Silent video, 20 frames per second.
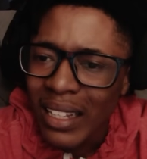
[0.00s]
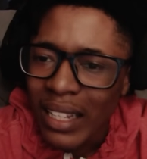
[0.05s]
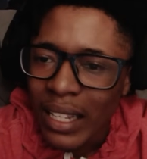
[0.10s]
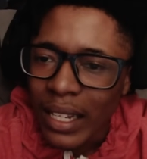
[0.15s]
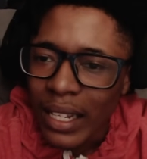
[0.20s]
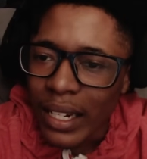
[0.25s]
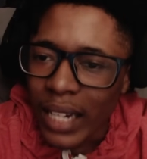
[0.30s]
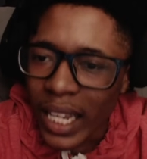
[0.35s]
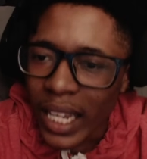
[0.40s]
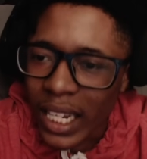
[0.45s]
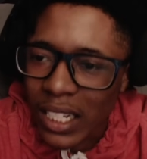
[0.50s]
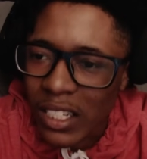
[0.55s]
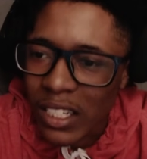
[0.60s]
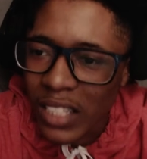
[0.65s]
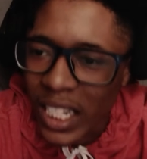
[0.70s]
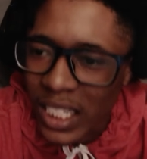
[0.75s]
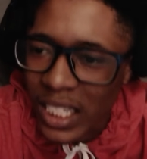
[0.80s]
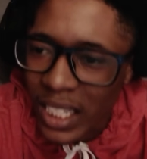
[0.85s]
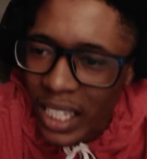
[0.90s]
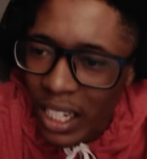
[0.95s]
Niggas
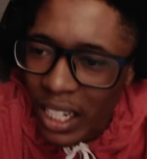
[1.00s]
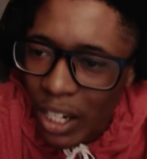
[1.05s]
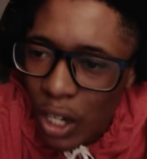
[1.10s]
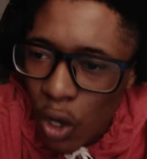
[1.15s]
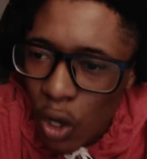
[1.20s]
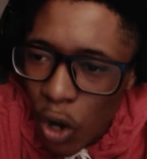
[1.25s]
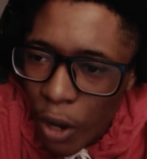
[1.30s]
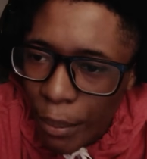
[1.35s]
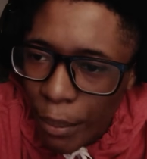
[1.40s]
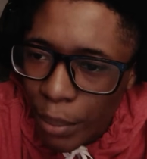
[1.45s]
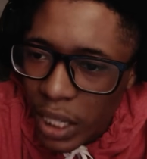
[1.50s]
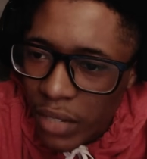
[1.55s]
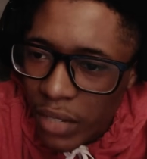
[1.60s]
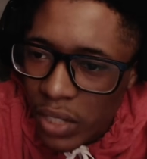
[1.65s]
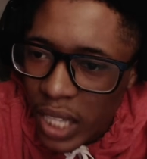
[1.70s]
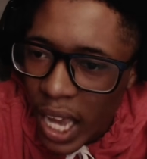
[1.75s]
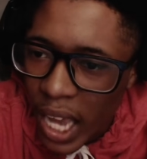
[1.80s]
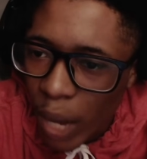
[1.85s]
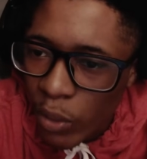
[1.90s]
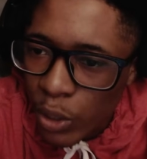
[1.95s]
snitch to get a corned beef
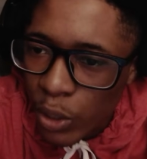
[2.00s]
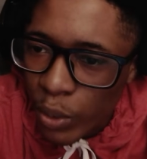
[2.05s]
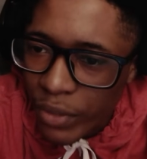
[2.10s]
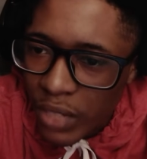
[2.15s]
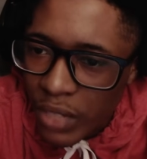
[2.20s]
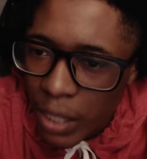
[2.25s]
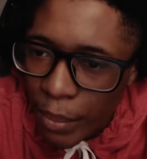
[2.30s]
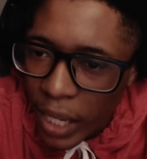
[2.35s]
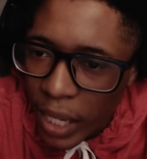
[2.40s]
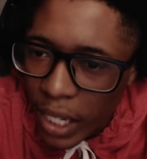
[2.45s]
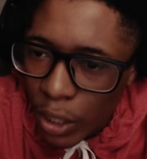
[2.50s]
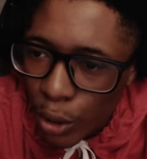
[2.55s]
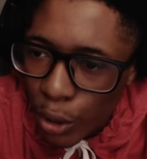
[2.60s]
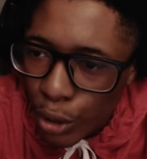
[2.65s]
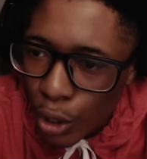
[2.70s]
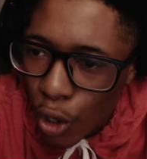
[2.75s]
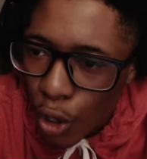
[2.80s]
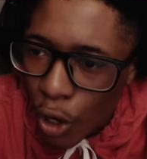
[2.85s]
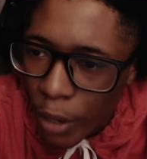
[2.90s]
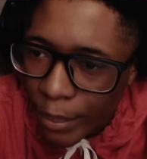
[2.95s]
sandwich with tomatoes,
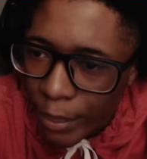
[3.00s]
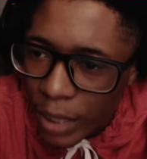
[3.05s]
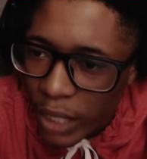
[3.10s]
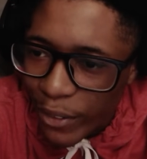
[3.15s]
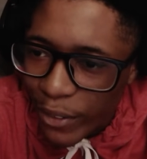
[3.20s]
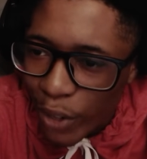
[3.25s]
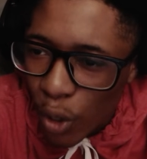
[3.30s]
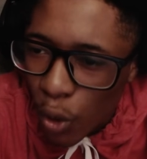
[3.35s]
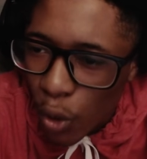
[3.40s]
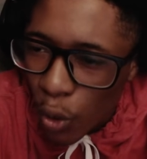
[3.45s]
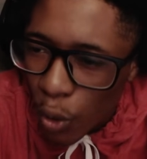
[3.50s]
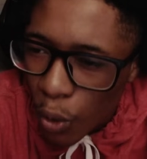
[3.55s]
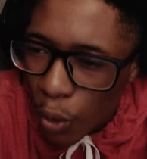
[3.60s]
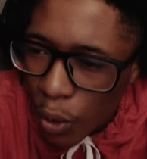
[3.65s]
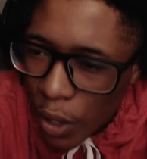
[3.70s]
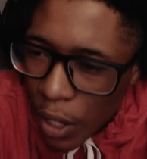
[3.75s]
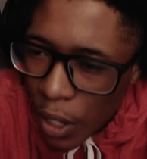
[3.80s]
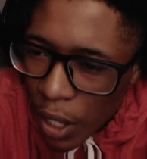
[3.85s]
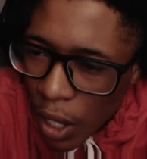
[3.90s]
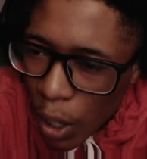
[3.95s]
corned beef, whole
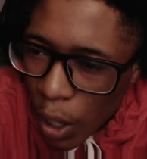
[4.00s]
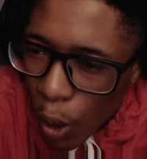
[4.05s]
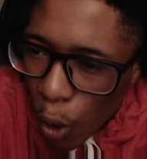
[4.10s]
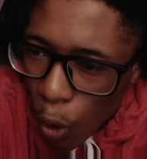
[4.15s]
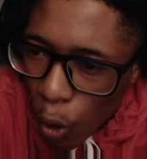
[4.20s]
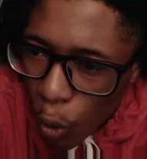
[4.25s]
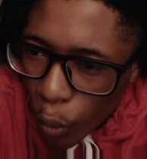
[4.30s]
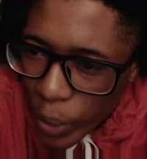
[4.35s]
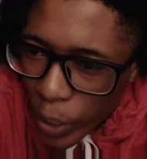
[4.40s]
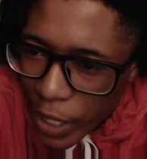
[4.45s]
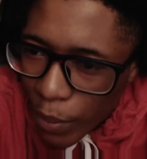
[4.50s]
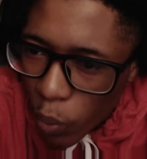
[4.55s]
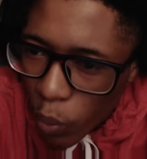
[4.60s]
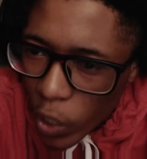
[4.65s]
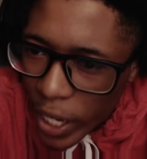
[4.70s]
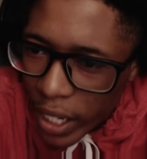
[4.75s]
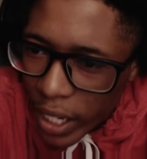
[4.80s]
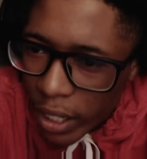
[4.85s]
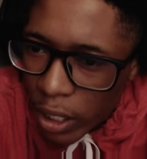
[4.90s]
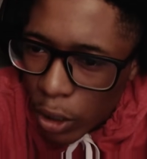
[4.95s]
wheat
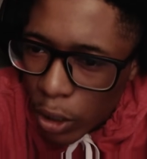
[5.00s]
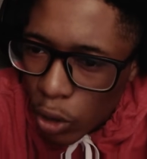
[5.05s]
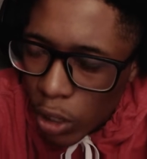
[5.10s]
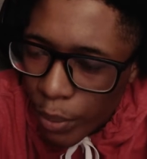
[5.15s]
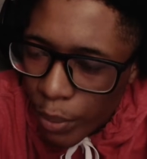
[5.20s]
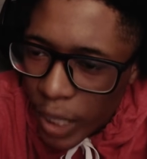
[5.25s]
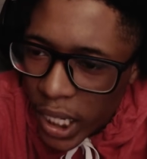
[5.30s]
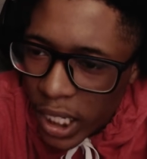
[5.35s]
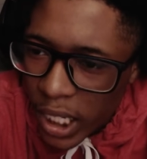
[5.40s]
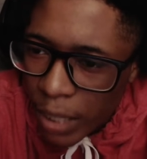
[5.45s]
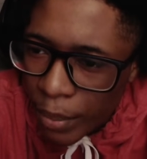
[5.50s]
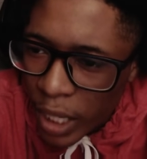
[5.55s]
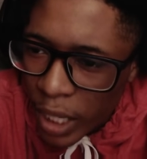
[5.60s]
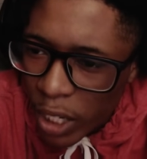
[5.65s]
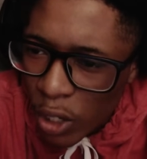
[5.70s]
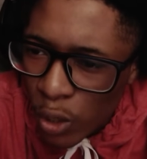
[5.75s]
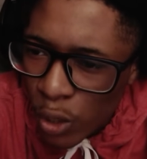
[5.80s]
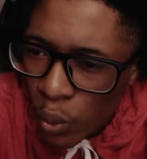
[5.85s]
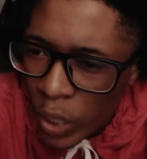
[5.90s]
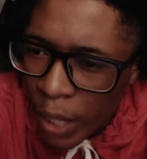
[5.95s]
bread, and a little bit of
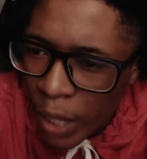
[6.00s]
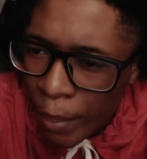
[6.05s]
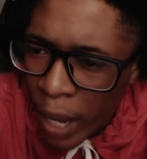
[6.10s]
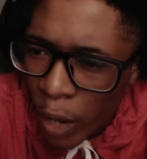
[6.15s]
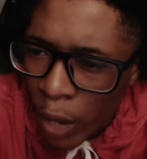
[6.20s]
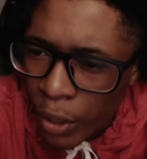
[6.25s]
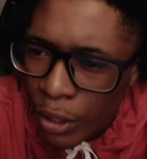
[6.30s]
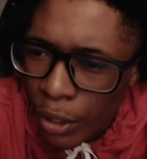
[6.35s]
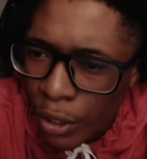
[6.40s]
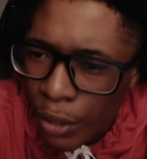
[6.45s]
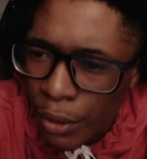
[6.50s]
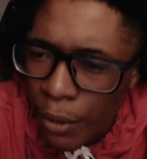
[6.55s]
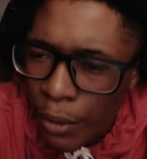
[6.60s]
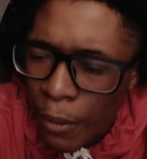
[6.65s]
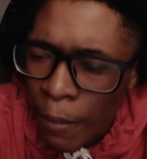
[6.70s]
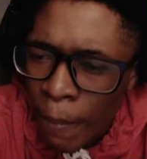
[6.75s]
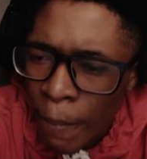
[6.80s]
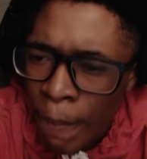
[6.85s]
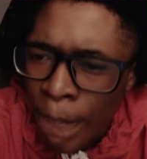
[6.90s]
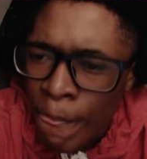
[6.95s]
tomatoes with a Mountain Dew.
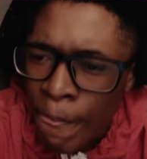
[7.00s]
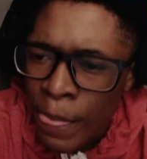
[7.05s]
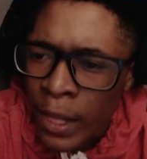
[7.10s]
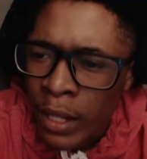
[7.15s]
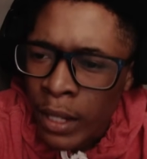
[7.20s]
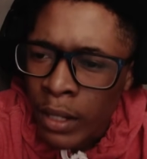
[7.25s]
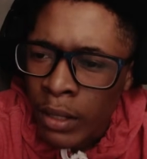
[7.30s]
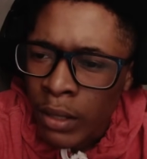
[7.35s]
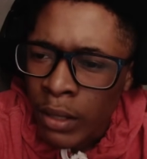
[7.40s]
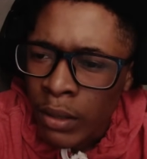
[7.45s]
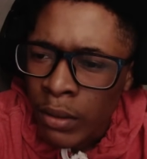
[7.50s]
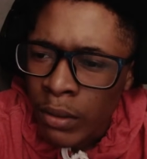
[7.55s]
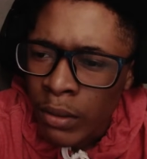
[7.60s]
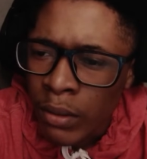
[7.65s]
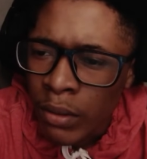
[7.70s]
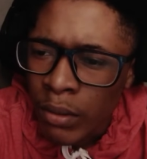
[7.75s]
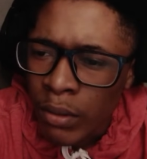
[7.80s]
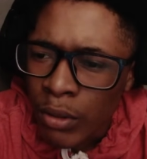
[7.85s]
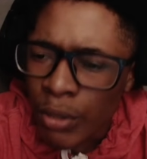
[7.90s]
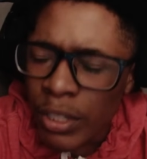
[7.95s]

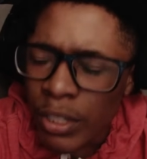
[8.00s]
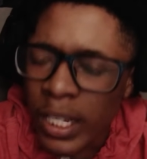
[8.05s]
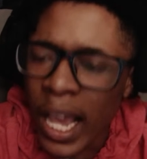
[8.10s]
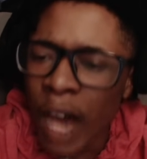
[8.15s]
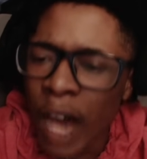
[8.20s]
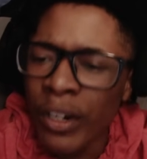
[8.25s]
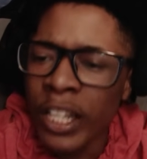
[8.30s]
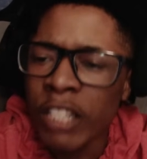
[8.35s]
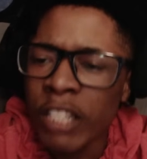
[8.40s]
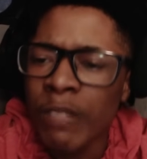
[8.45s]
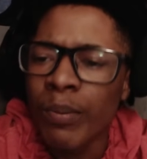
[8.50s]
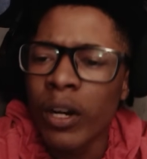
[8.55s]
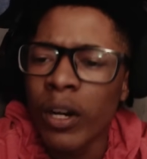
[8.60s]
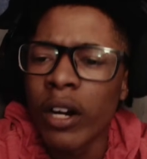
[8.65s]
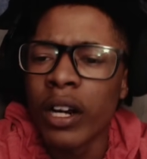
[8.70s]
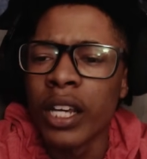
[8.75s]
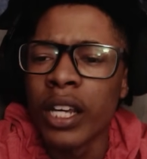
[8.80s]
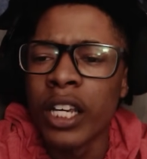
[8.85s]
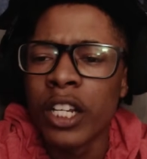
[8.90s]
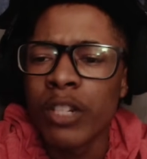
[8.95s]
You sound
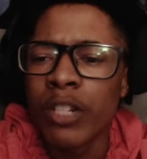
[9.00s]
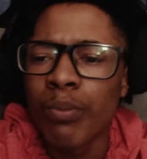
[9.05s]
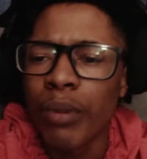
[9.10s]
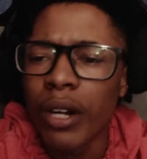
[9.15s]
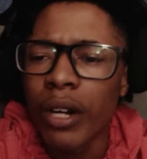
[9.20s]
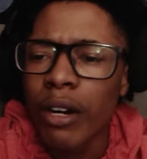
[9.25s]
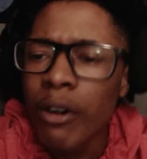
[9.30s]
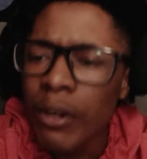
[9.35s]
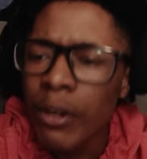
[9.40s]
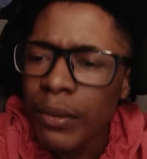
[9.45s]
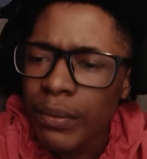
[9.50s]
experienced, bro.